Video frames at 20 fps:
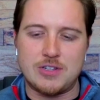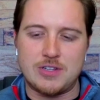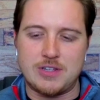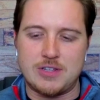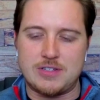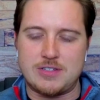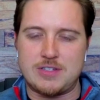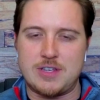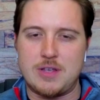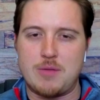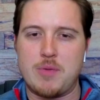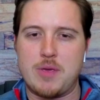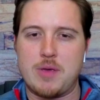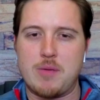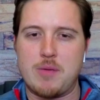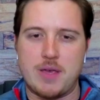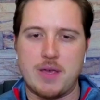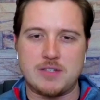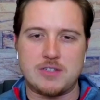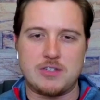send me
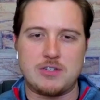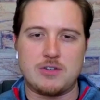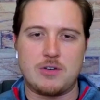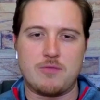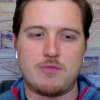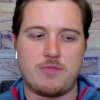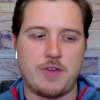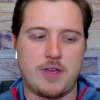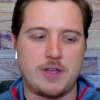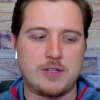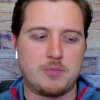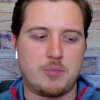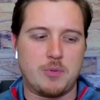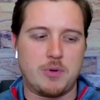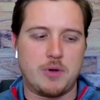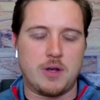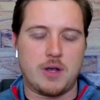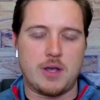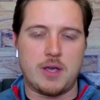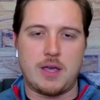a message on
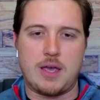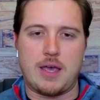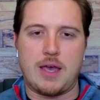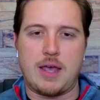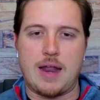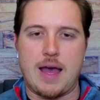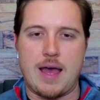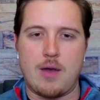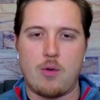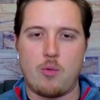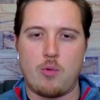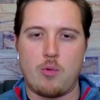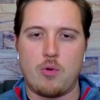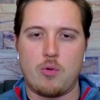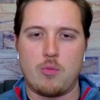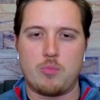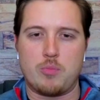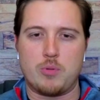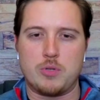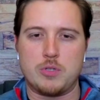Facebook and I
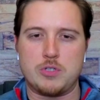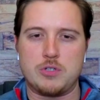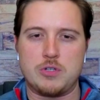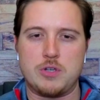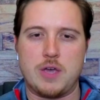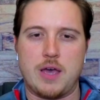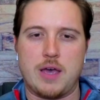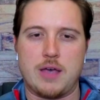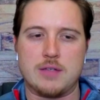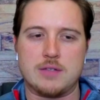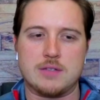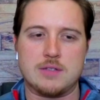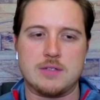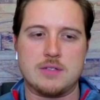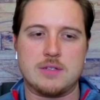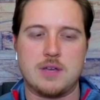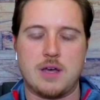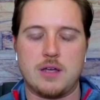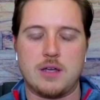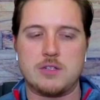will put you guys
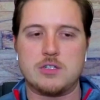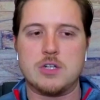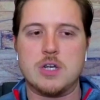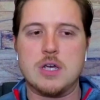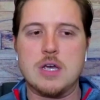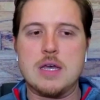in touch.